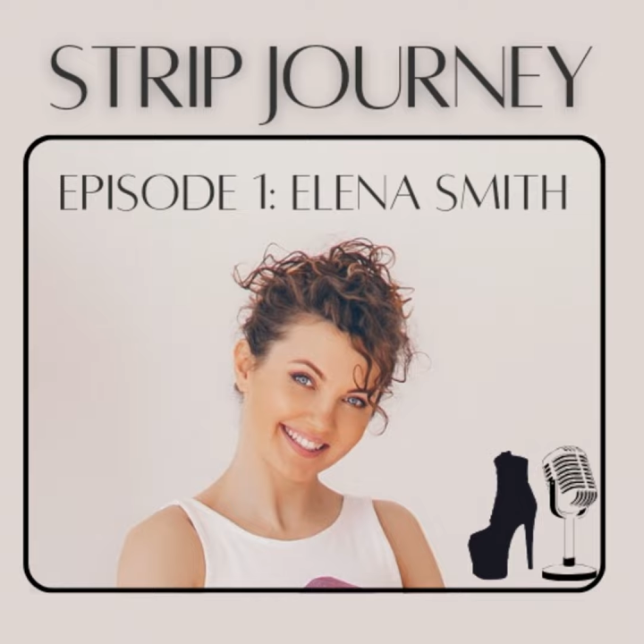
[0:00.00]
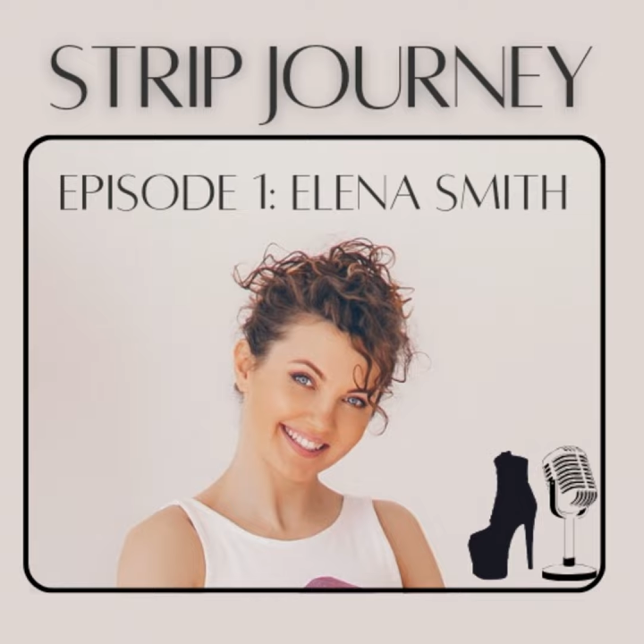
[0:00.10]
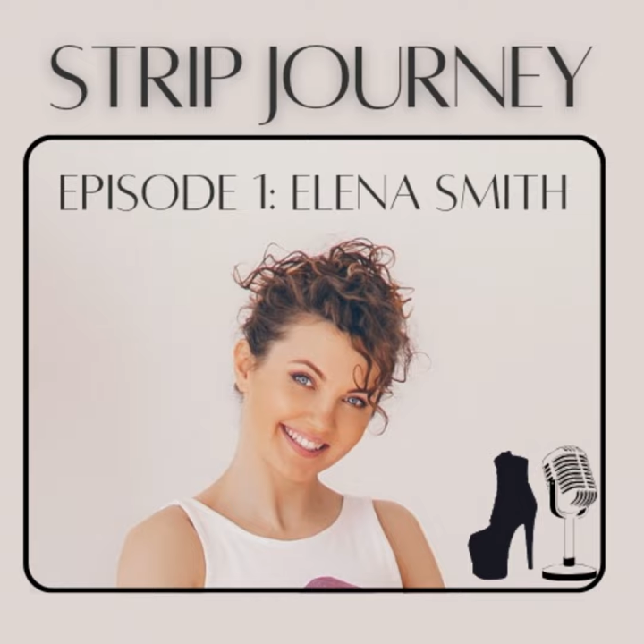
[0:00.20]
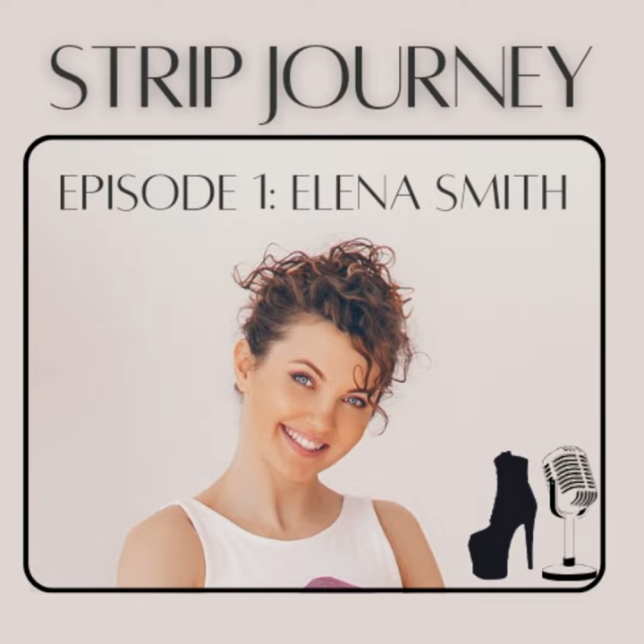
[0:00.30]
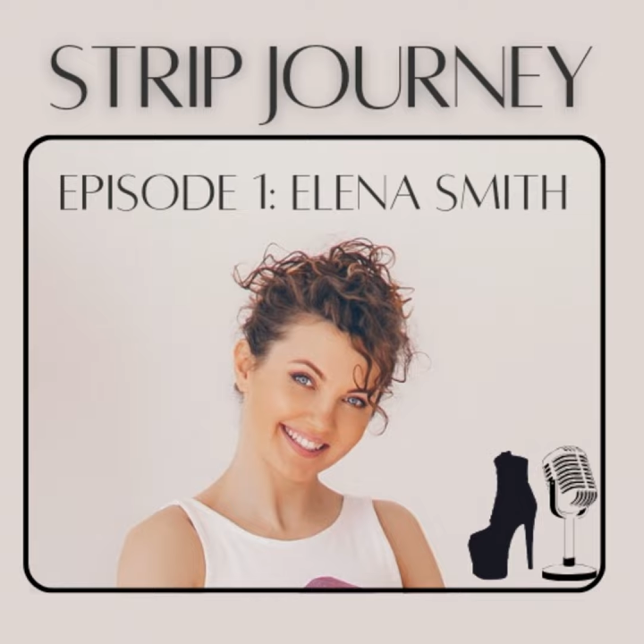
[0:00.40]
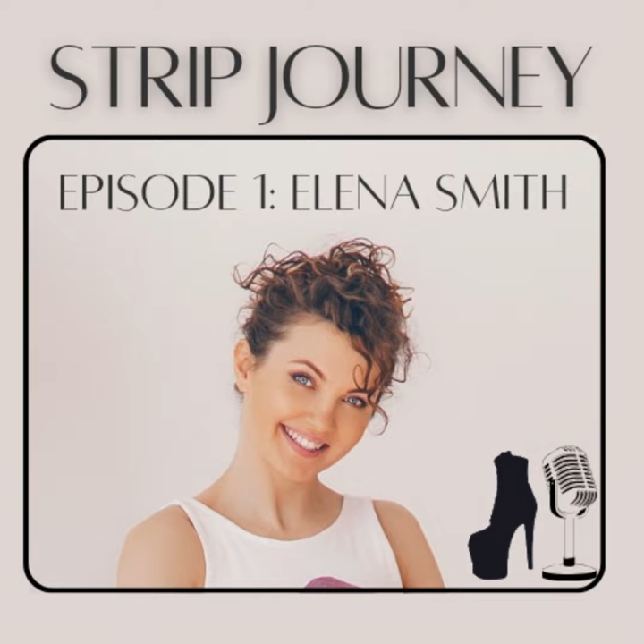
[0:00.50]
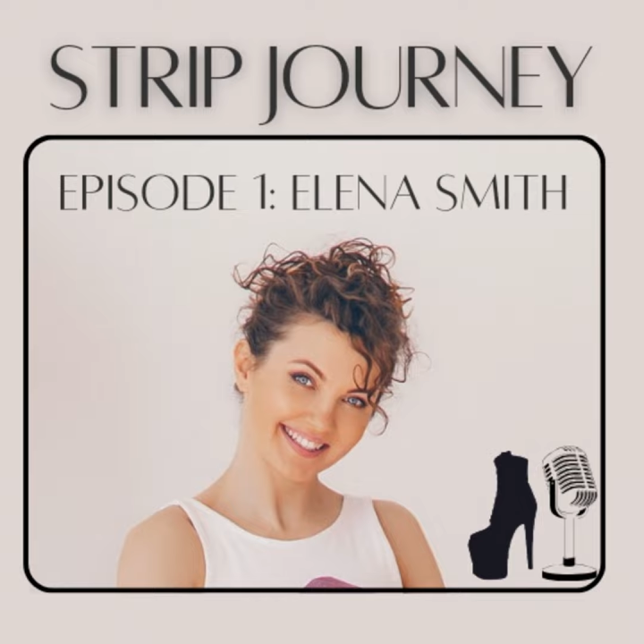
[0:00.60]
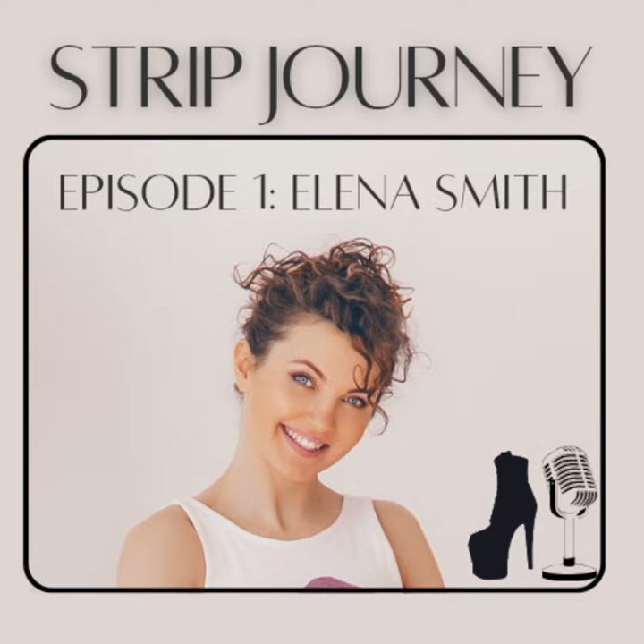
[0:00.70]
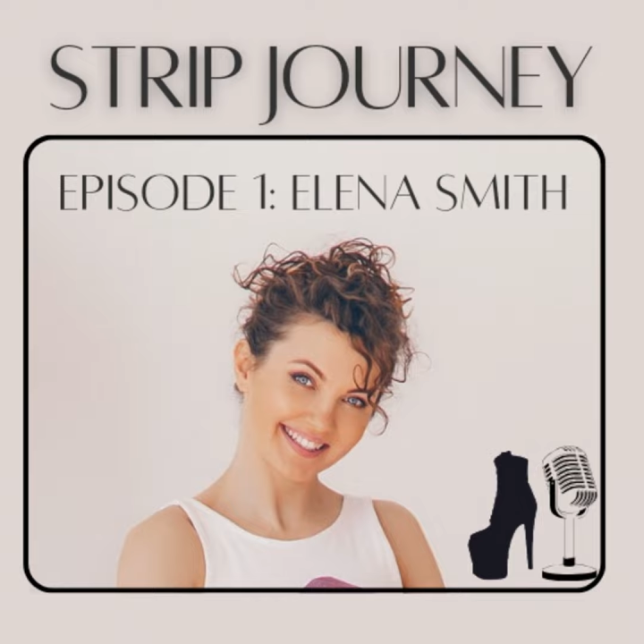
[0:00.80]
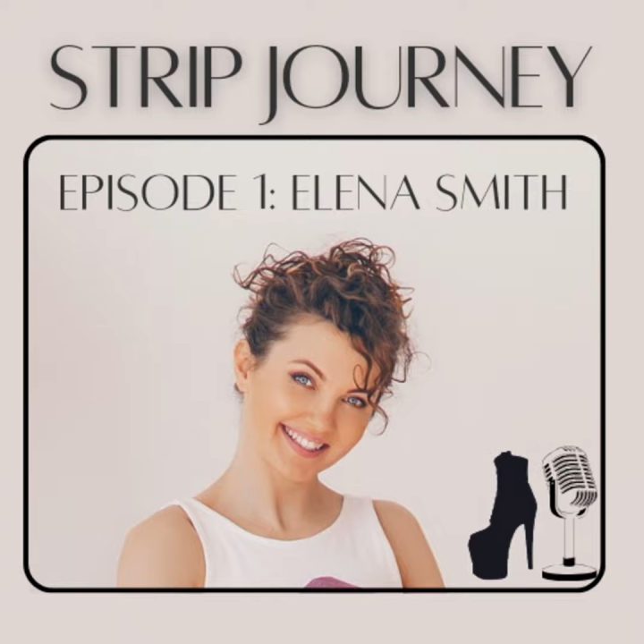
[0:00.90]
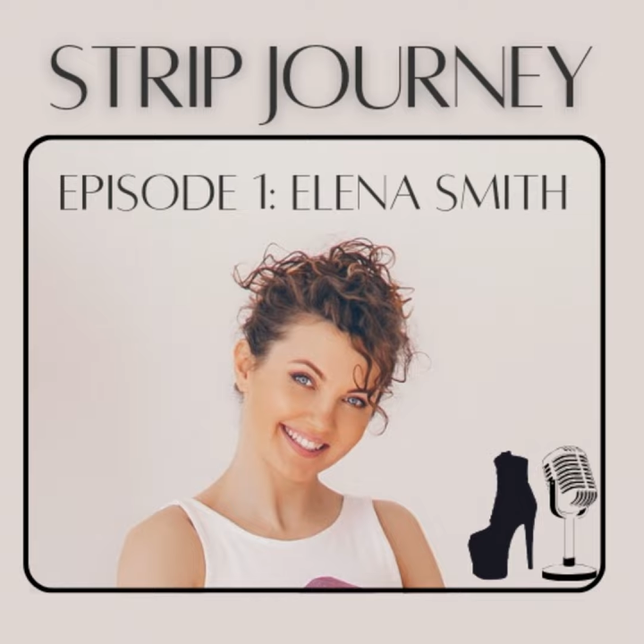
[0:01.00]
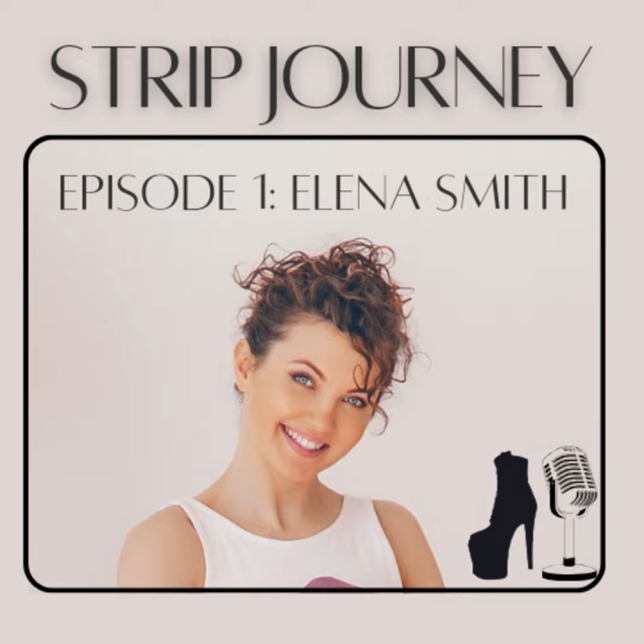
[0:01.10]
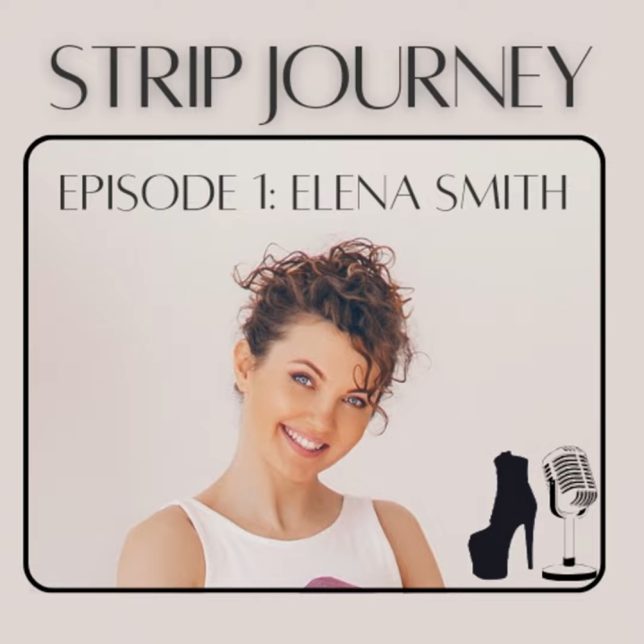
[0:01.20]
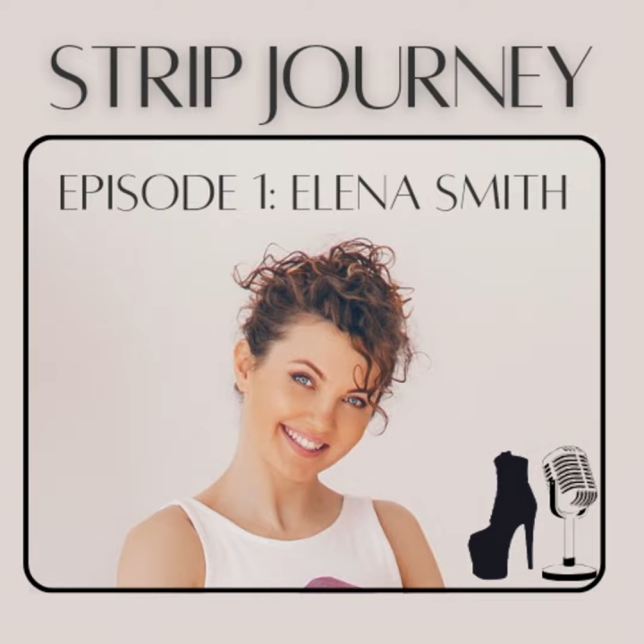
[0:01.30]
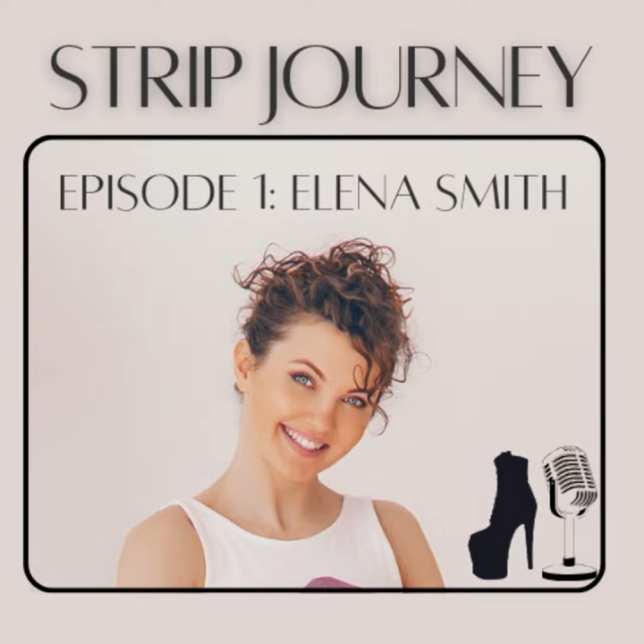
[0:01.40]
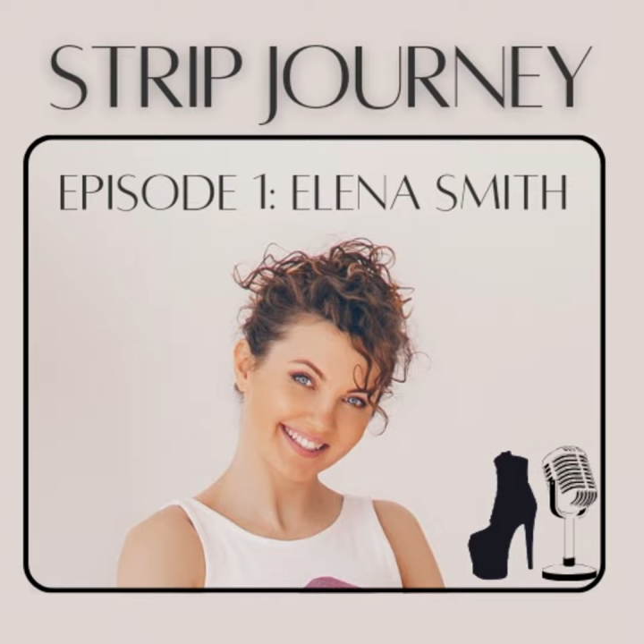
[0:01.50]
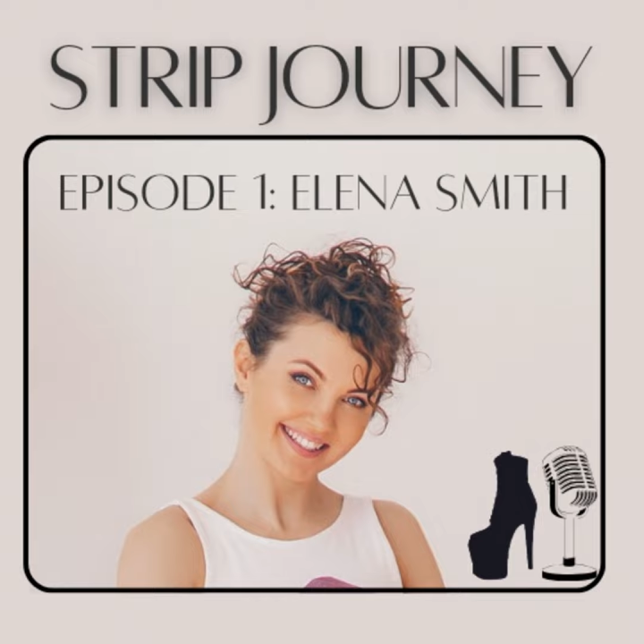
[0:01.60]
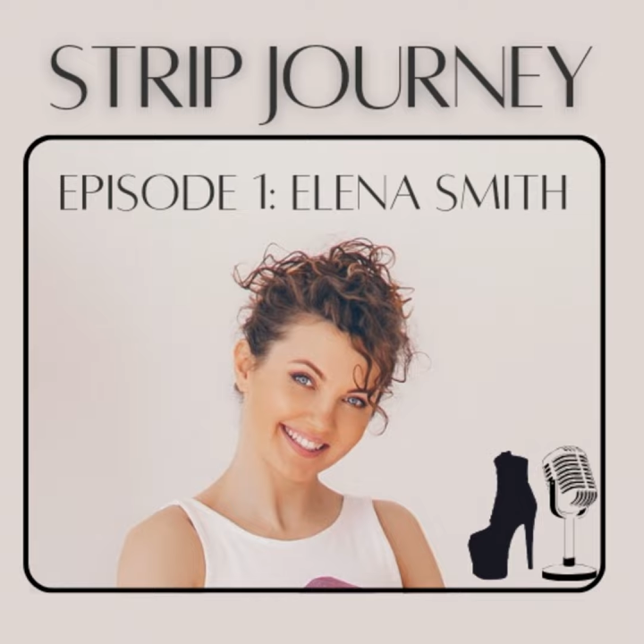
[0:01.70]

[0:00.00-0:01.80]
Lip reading: So after San Diego,